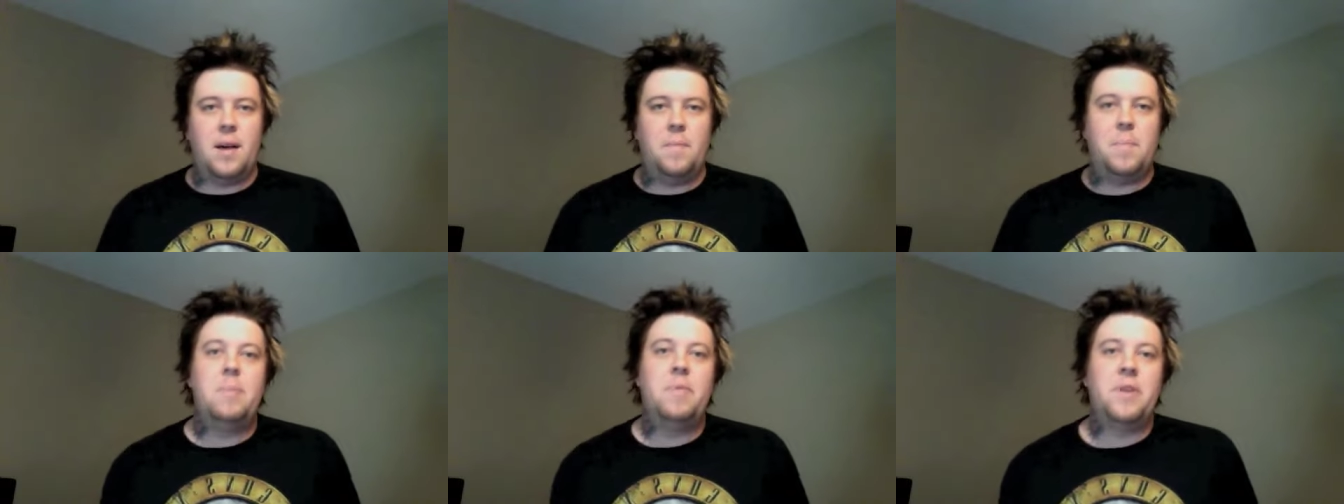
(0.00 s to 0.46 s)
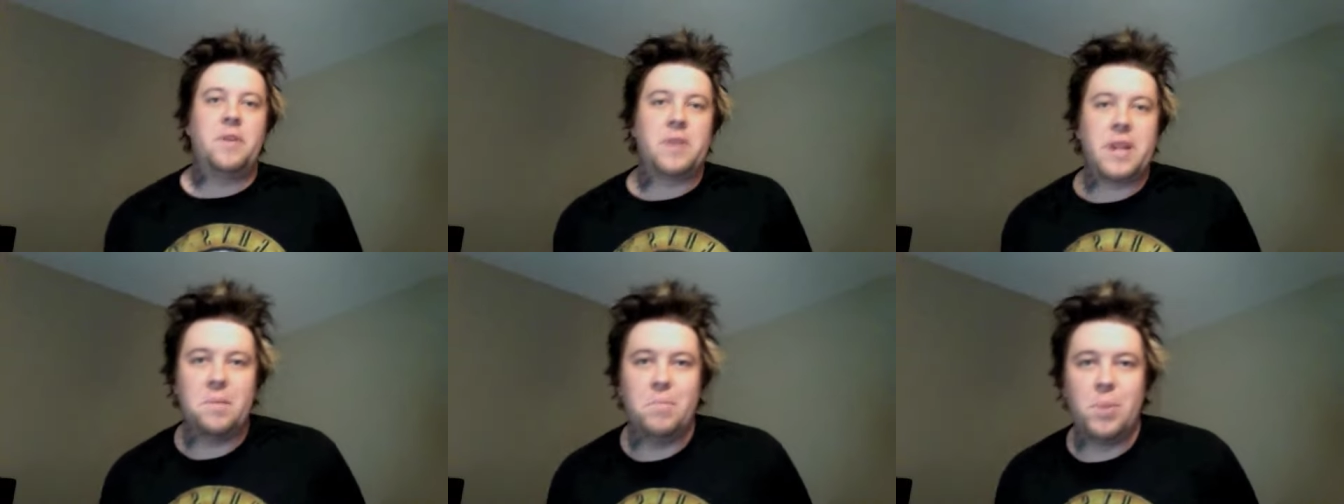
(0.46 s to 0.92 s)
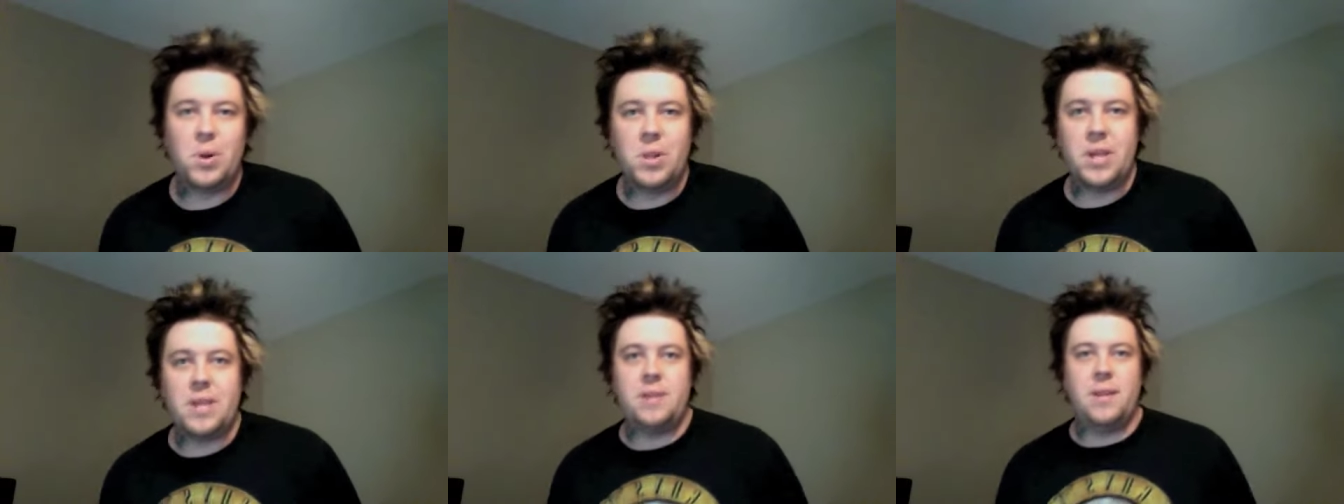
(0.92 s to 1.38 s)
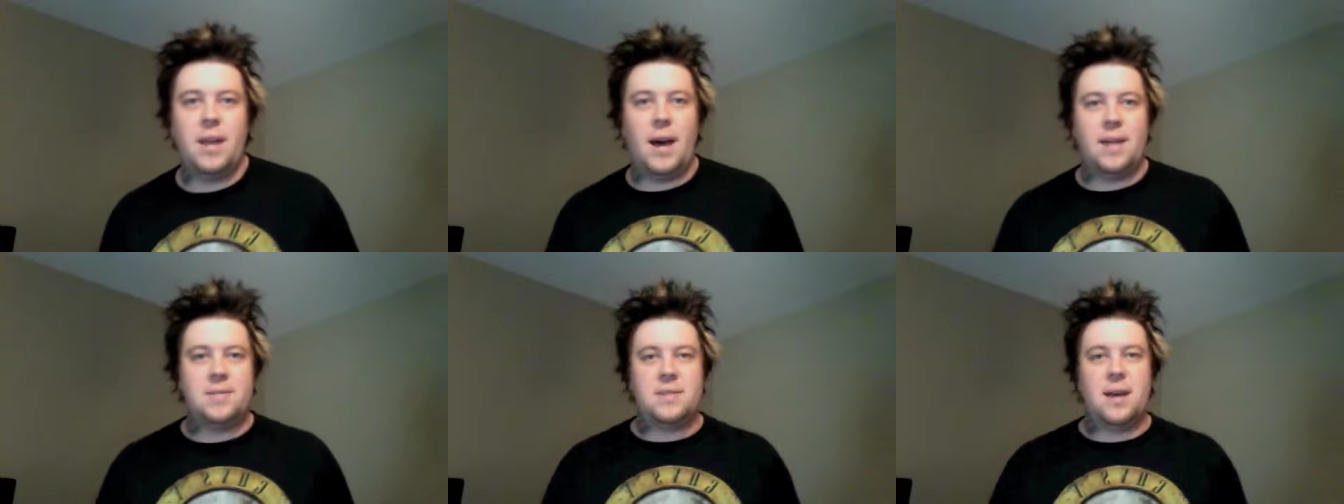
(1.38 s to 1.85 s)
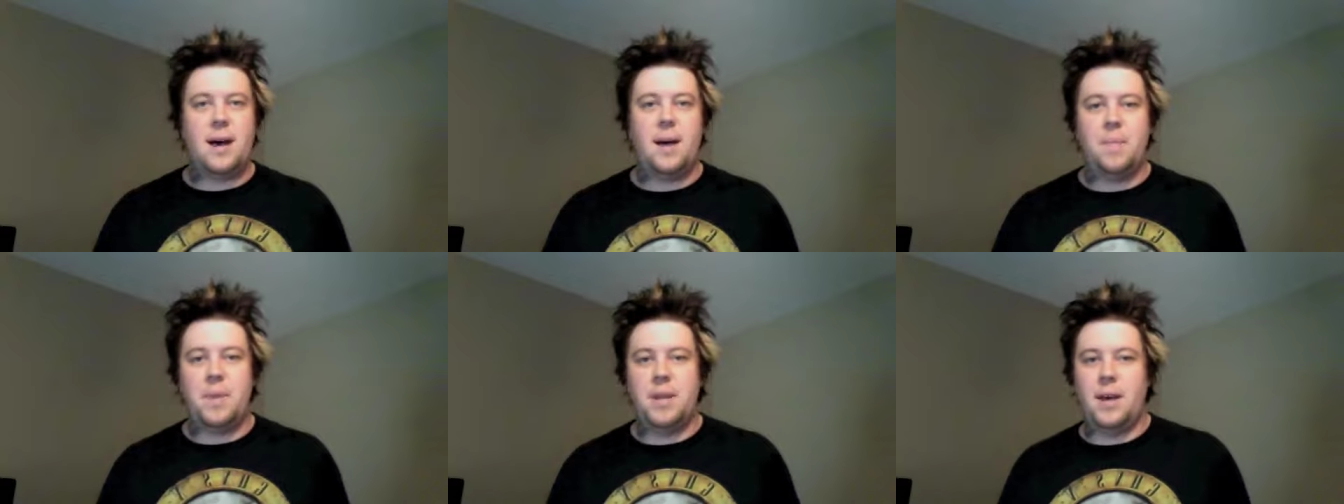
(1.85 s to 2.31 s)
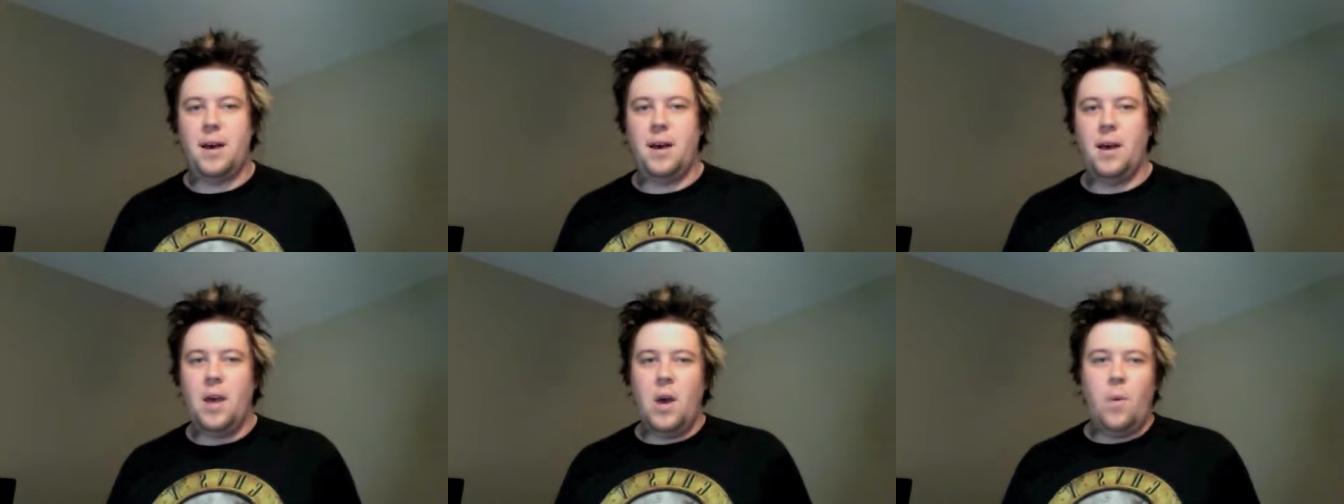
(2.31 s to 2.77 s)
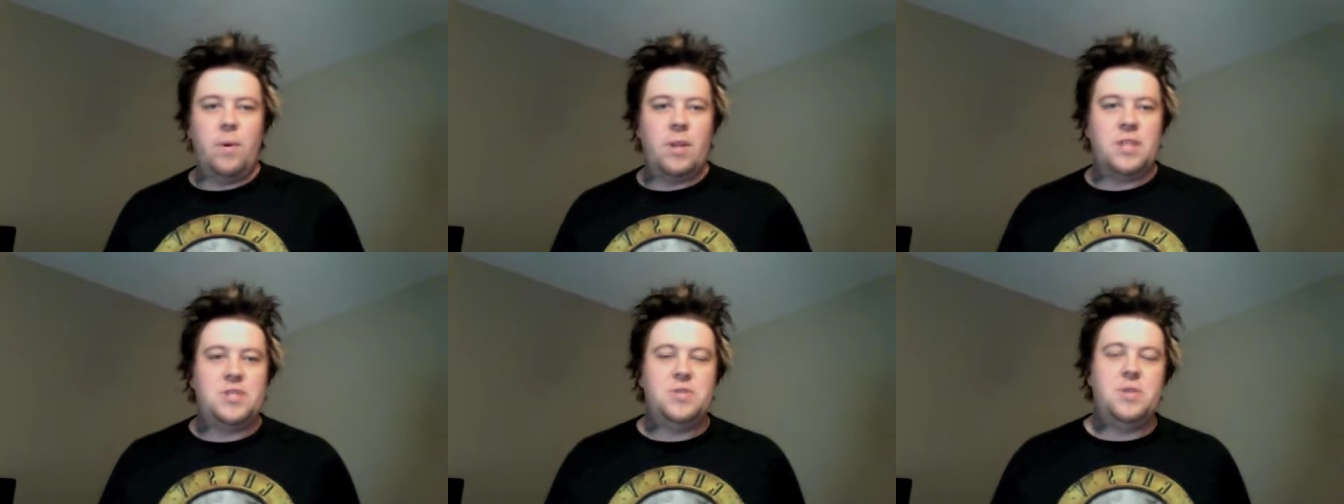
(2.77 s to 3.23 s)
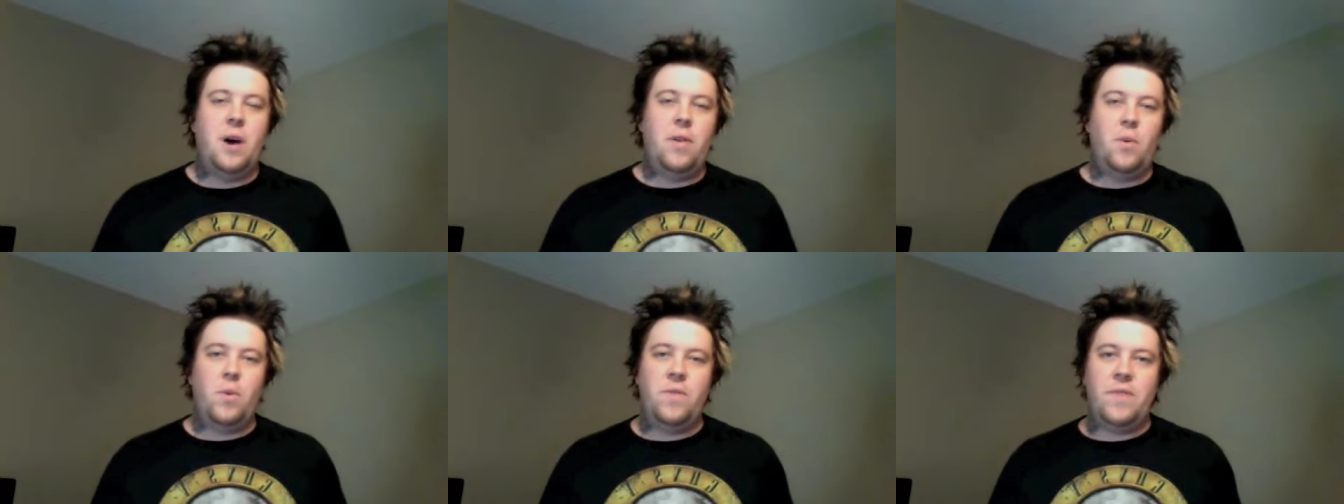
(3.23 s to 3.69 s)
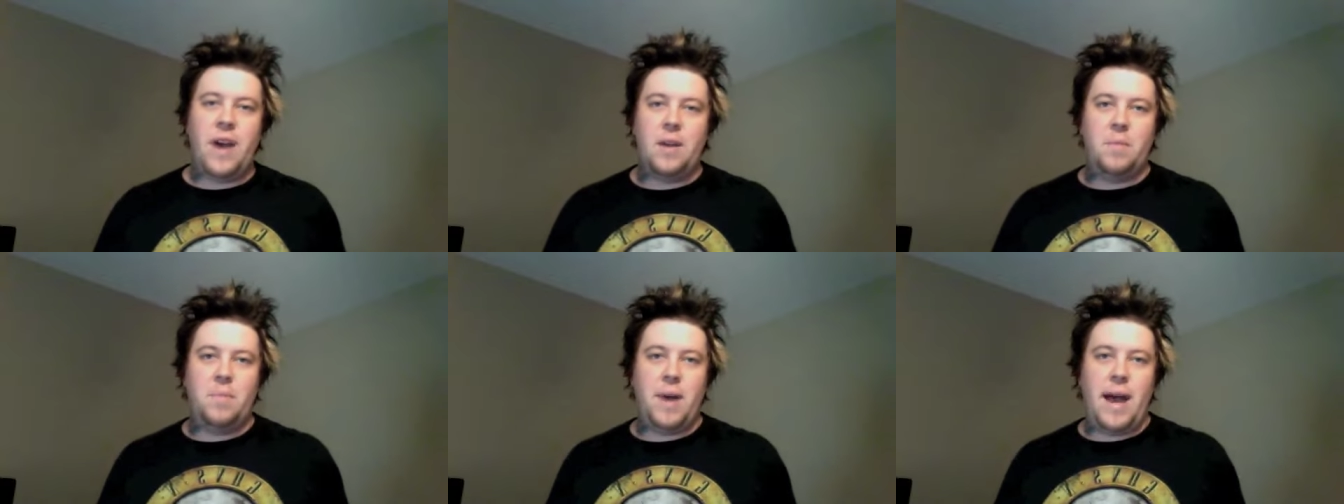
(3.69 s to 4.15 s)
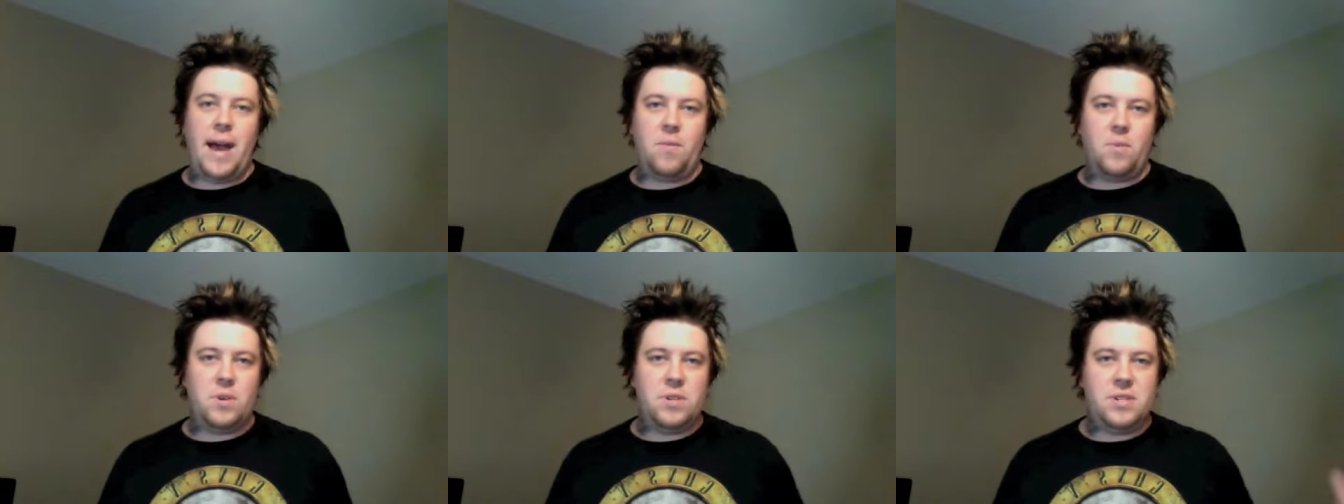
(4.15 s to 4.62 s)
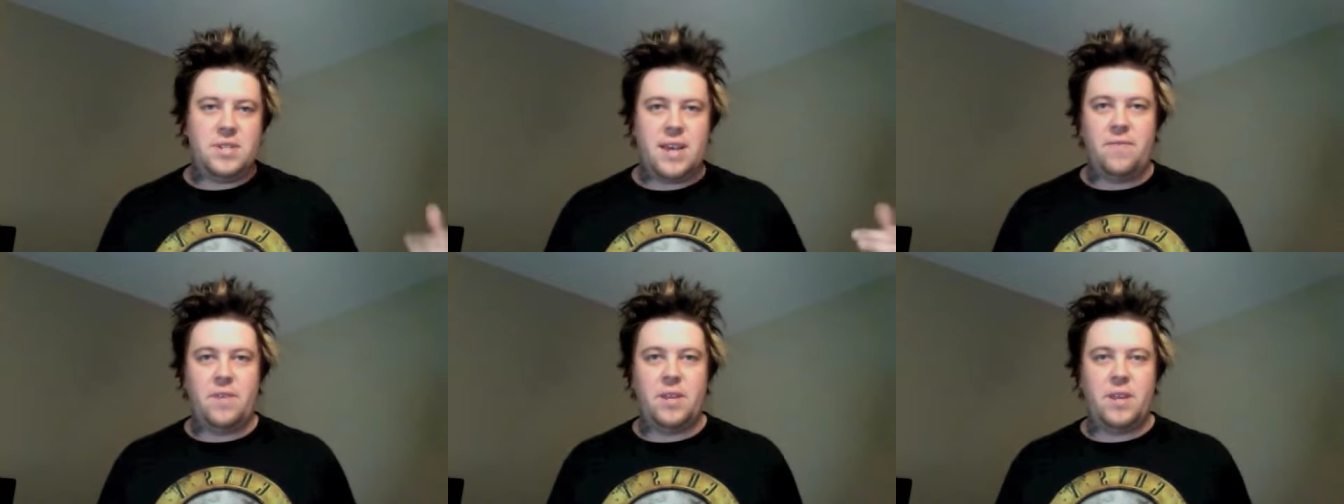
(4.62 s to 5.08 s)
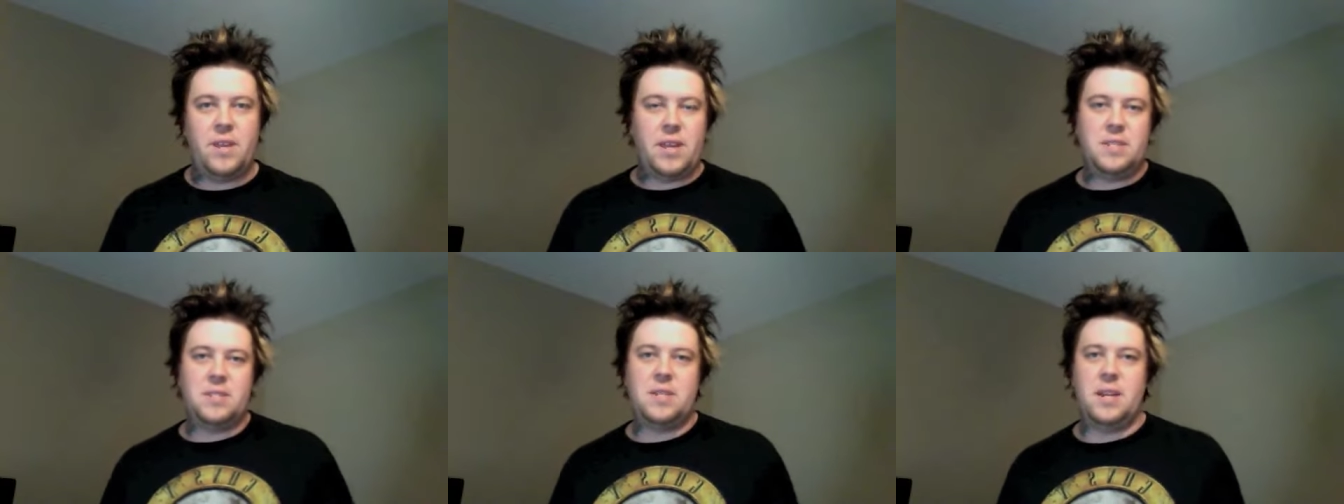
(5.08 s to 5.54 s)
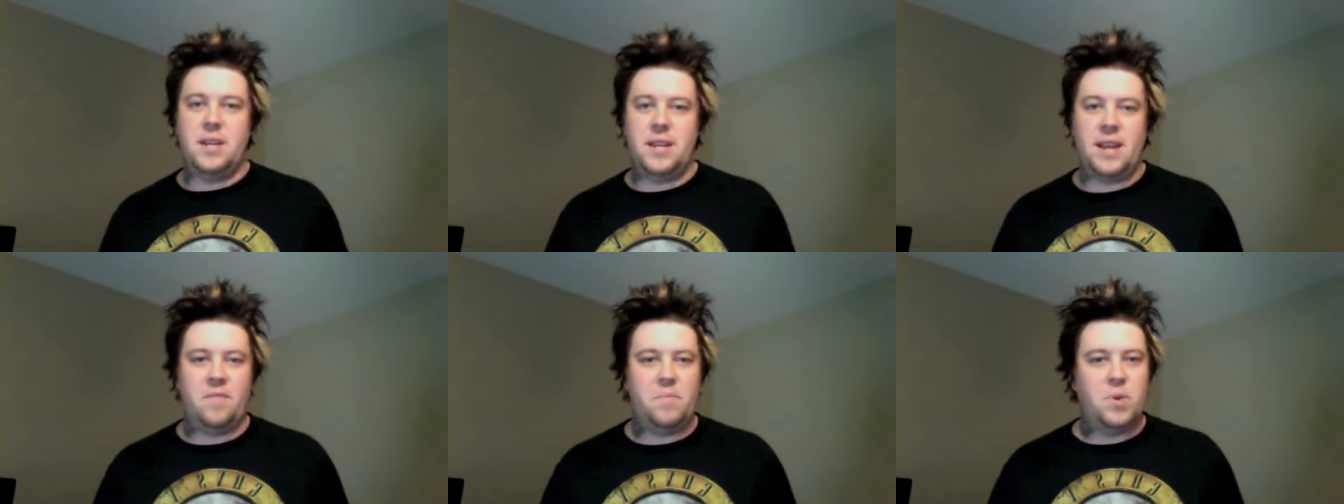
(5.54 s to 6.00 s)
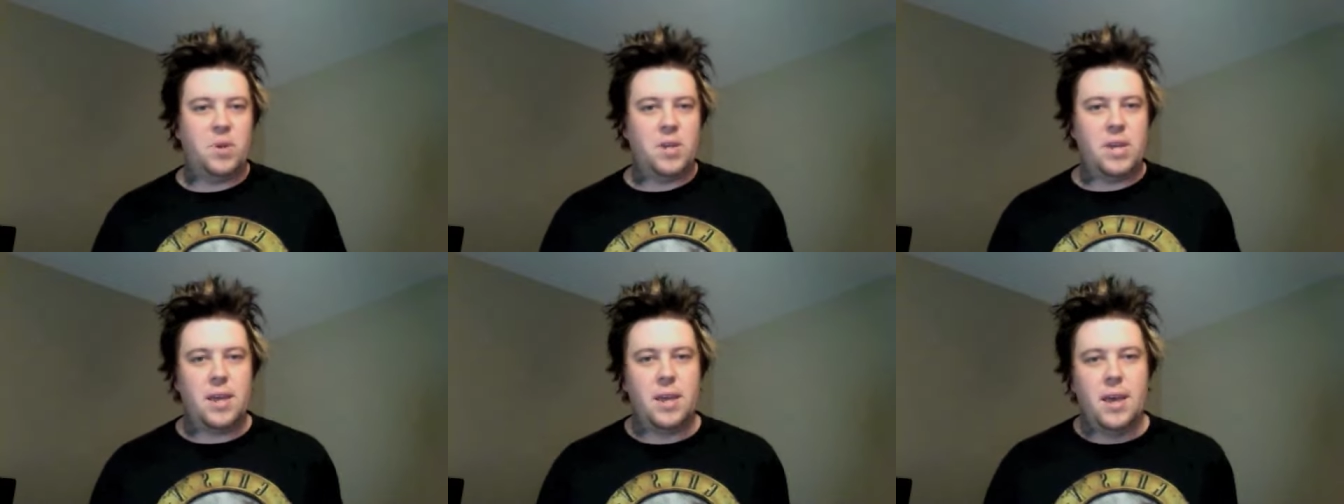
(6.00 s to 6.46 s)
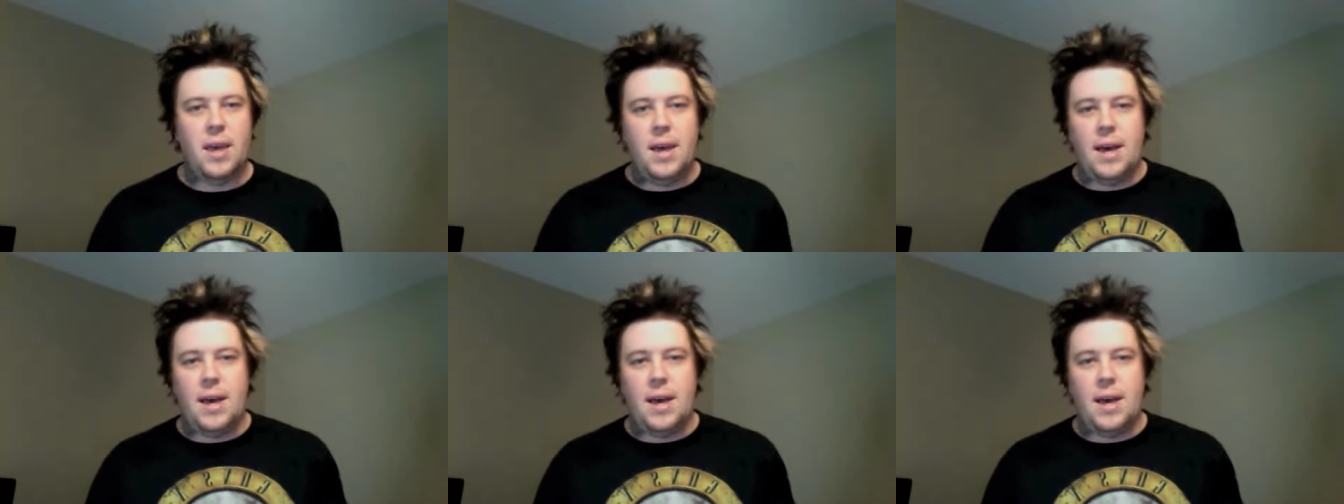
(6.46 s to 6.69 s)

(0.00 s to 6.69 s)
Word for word: people that are getting bullied nonstop. And we want to let you know that we've got your back. We're definitely against any kind of bullying.